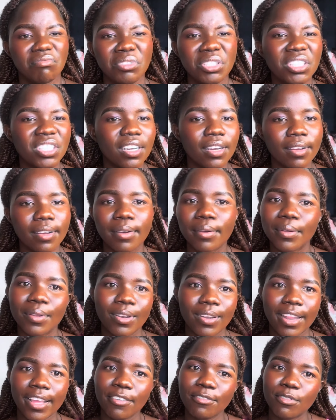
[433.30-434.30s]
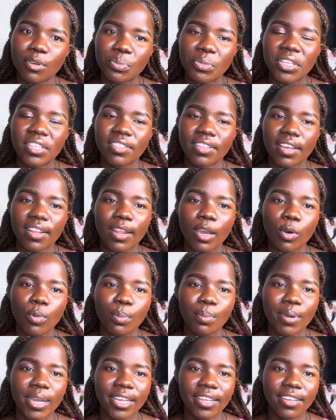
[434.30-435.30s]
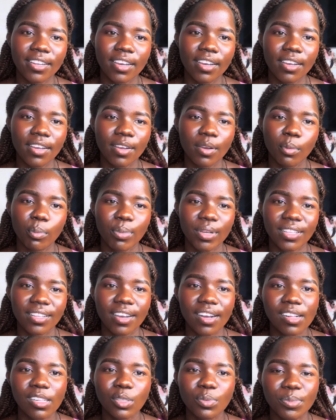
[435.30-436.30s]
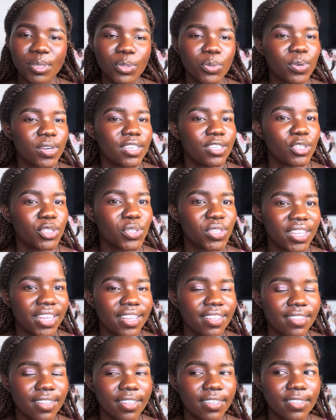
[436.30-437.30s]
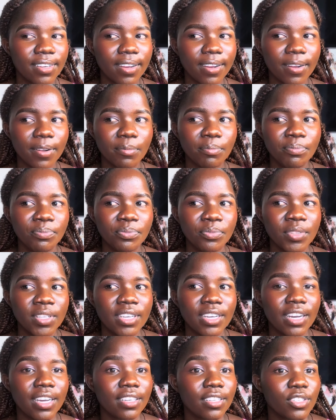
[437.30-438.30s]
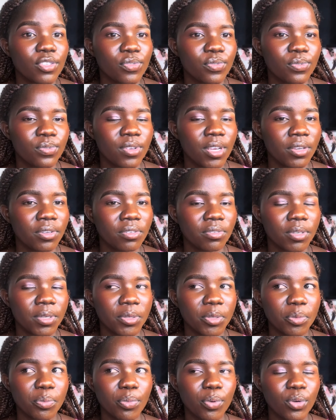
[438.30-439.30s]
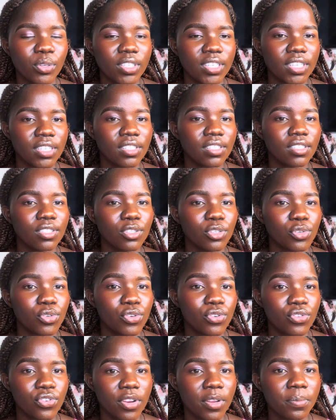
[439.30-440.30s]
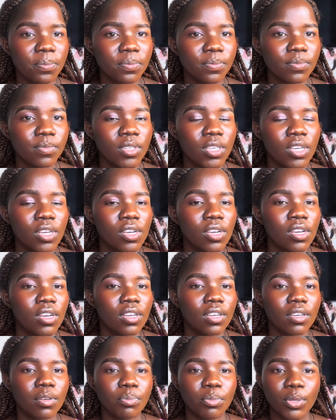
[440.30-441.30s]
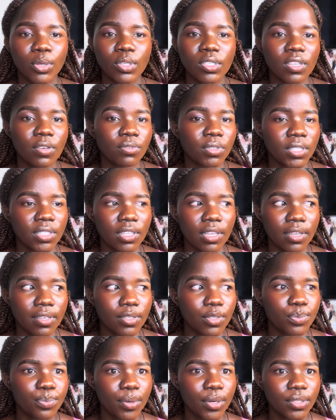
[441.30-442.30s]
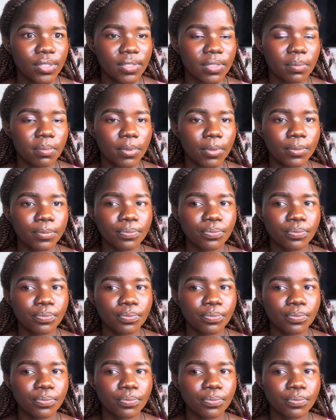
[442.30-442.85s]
which are, like, for me, they are now minor, but the ultimate one is to get that card. And it's very, very important to dream, because everything is possible.